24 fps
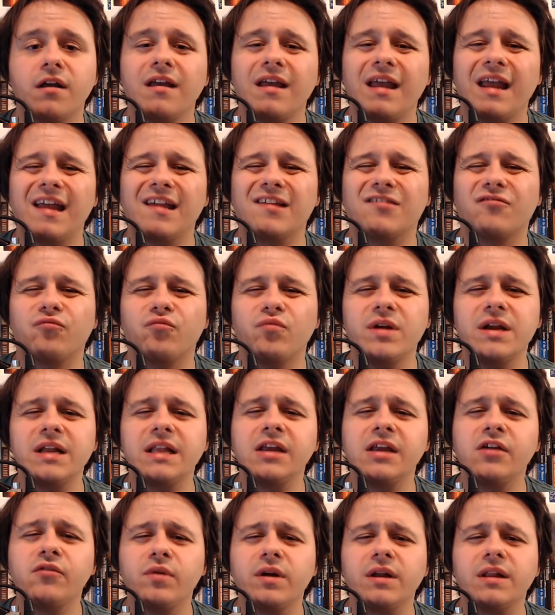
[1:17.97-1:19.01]
is really,
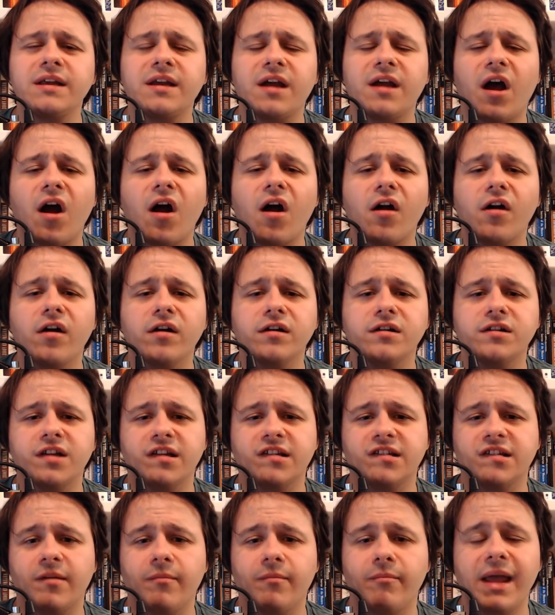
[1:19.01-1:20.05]
really hard to
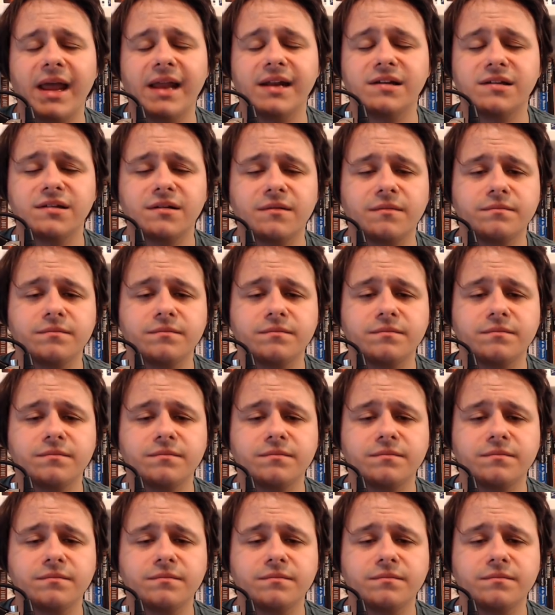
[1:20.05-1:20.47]
cement.